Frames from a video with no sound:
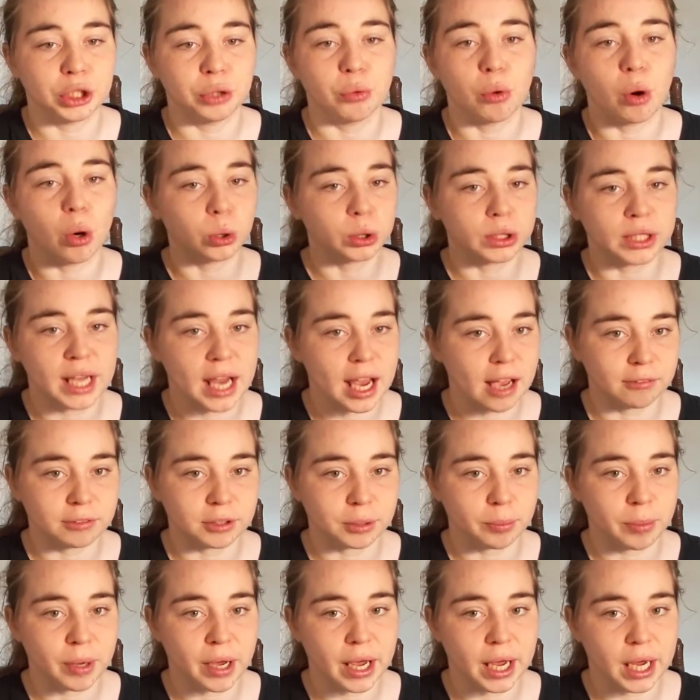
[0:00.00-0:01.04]
only have to
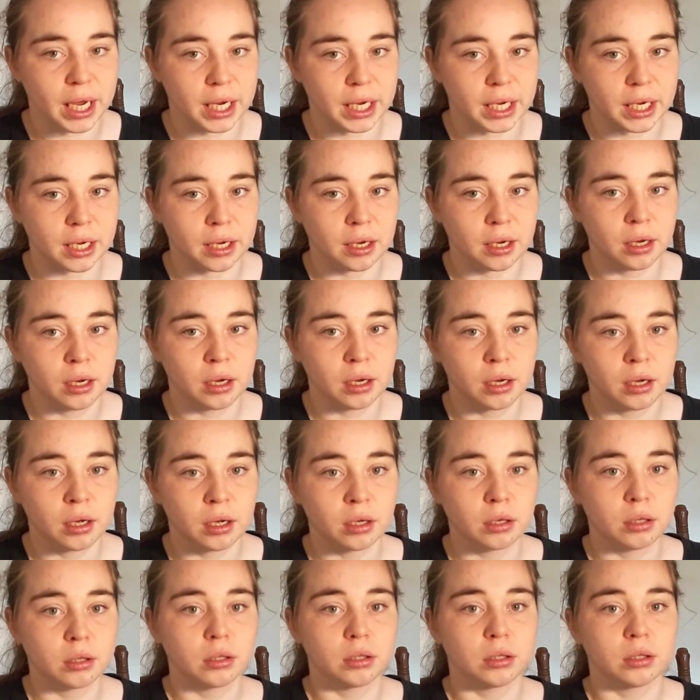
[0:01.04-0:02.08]
pay,
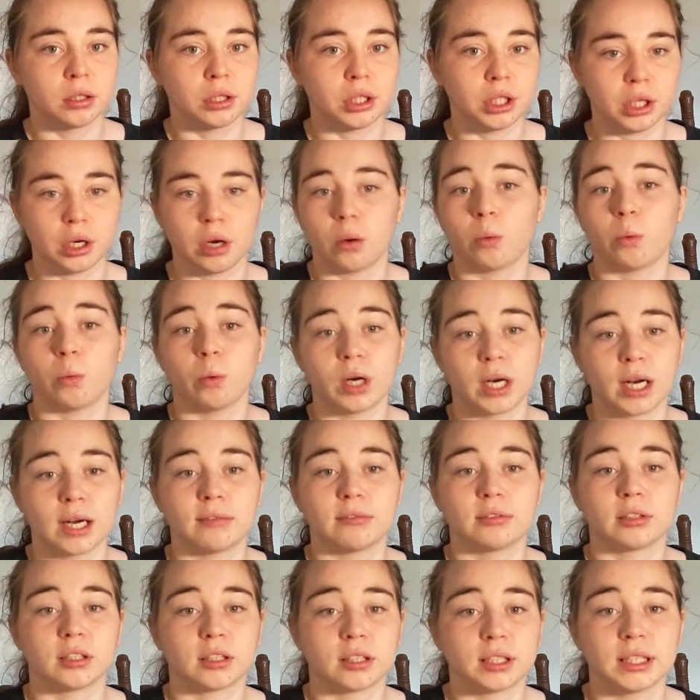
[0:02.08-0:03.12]

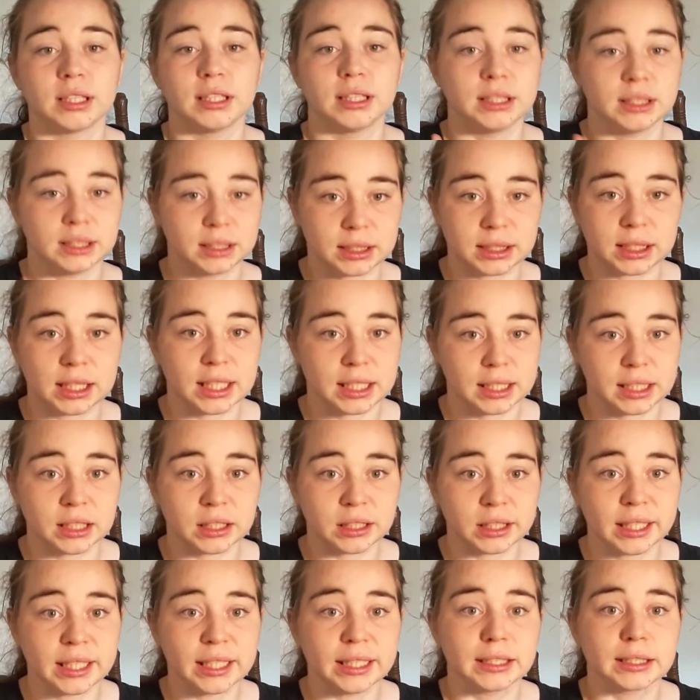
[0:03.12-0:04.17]
whatever is in the
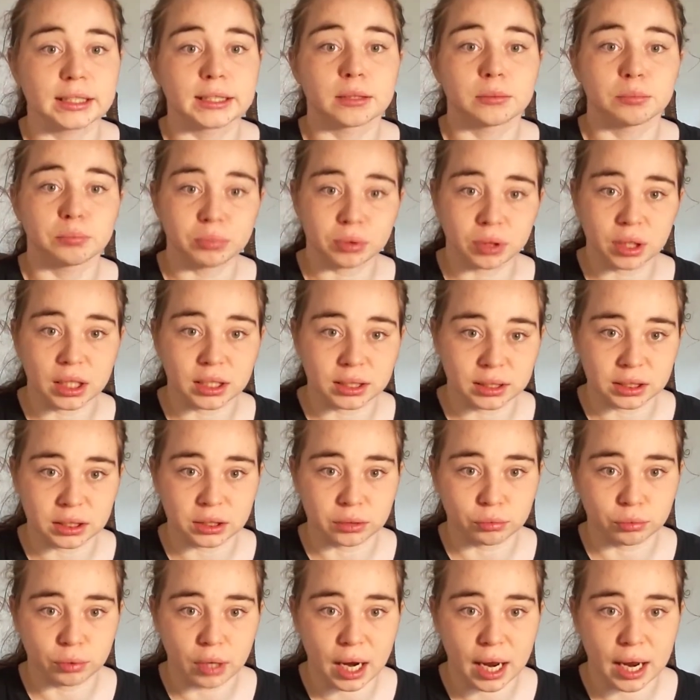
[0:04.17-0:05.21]
lease plus the
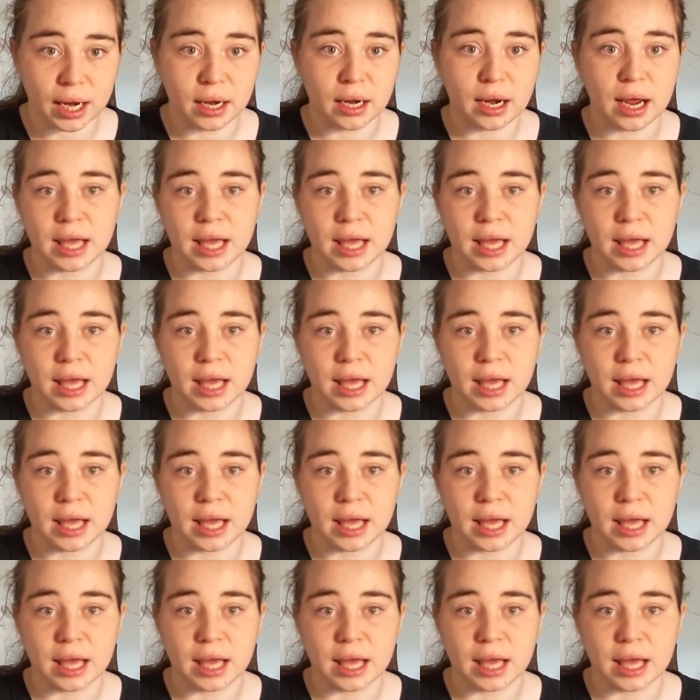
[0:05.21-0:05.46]
rent,